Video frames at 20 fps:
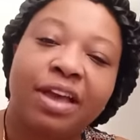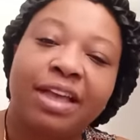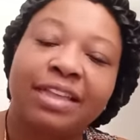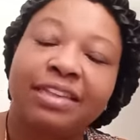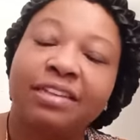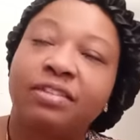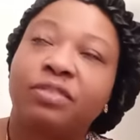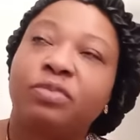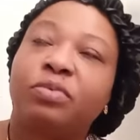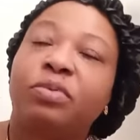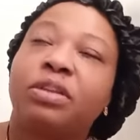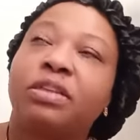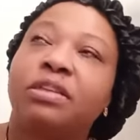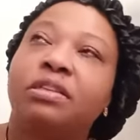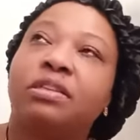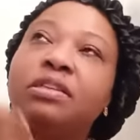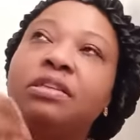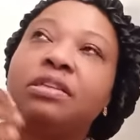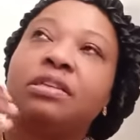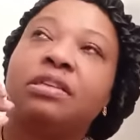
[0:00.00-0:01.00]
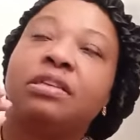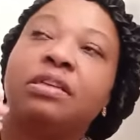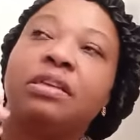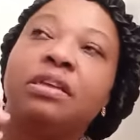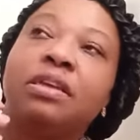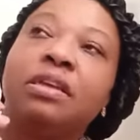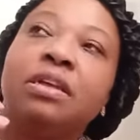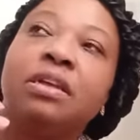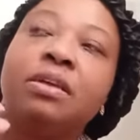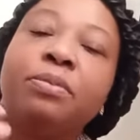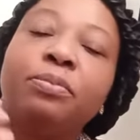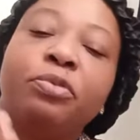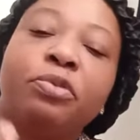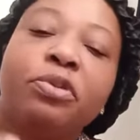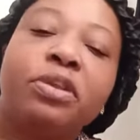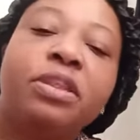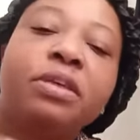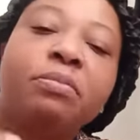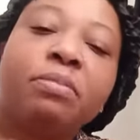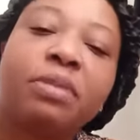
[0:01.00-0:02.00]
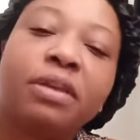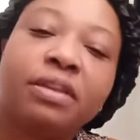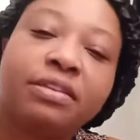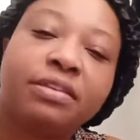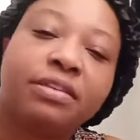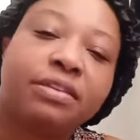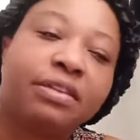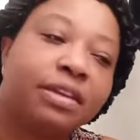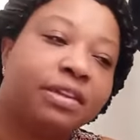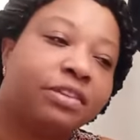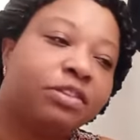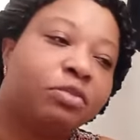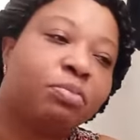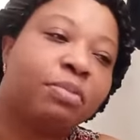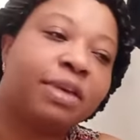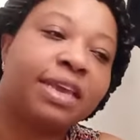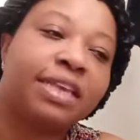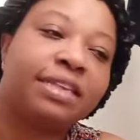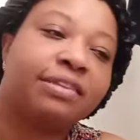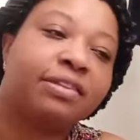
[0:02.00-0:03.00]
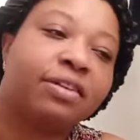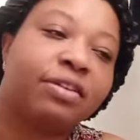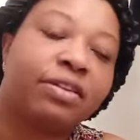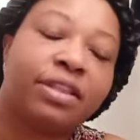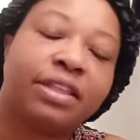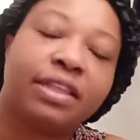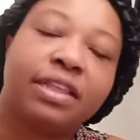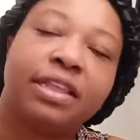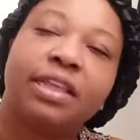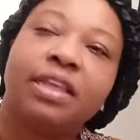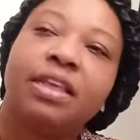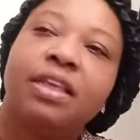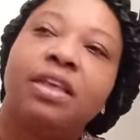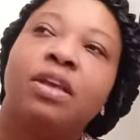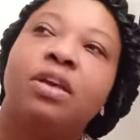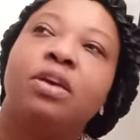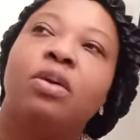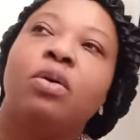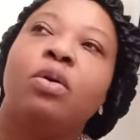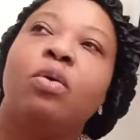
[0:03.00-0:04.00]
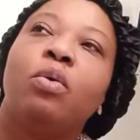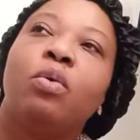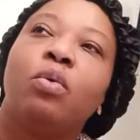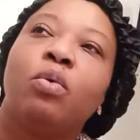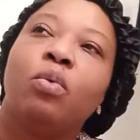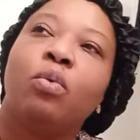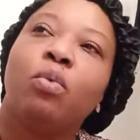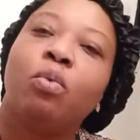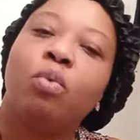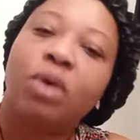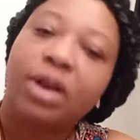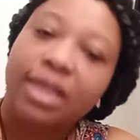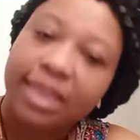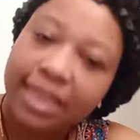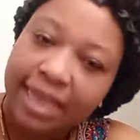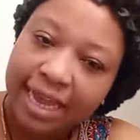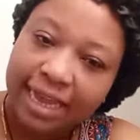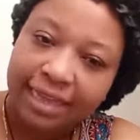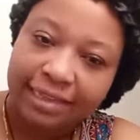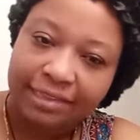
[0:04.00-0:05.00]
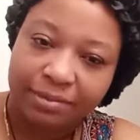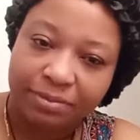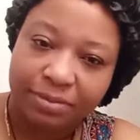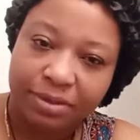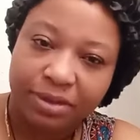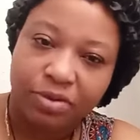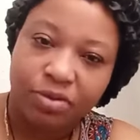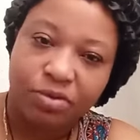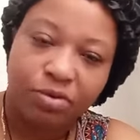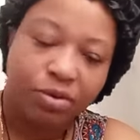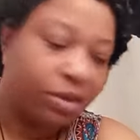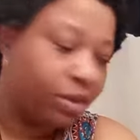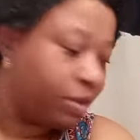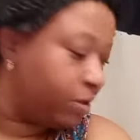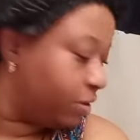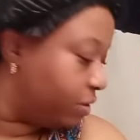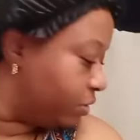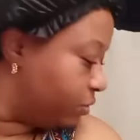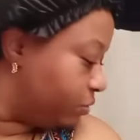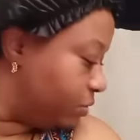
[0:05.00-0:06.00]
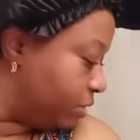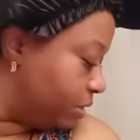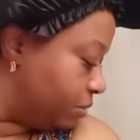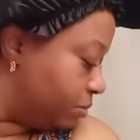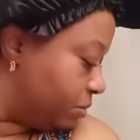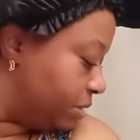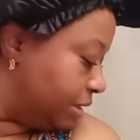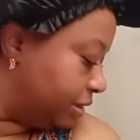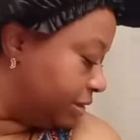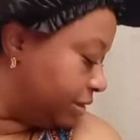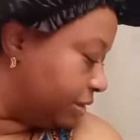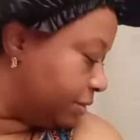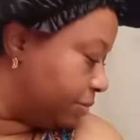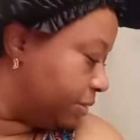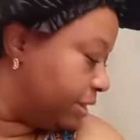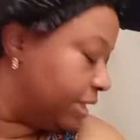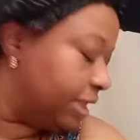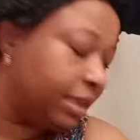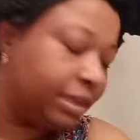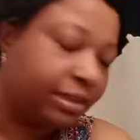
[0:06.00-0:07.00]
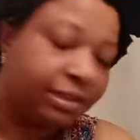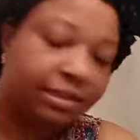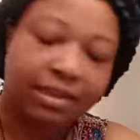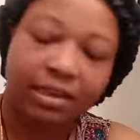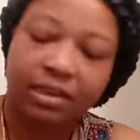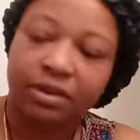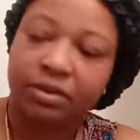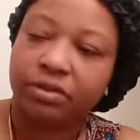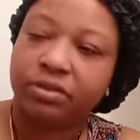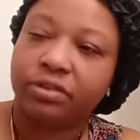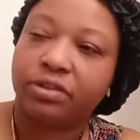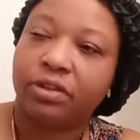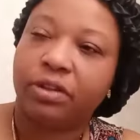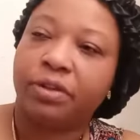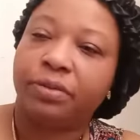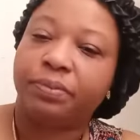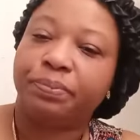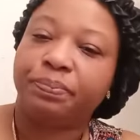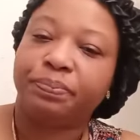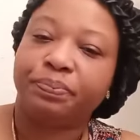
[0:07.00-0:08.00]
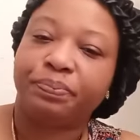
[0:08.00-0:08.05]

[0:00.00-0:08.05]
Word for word: I just wanted to pretty much touch base on what has been going on with me, some things here. So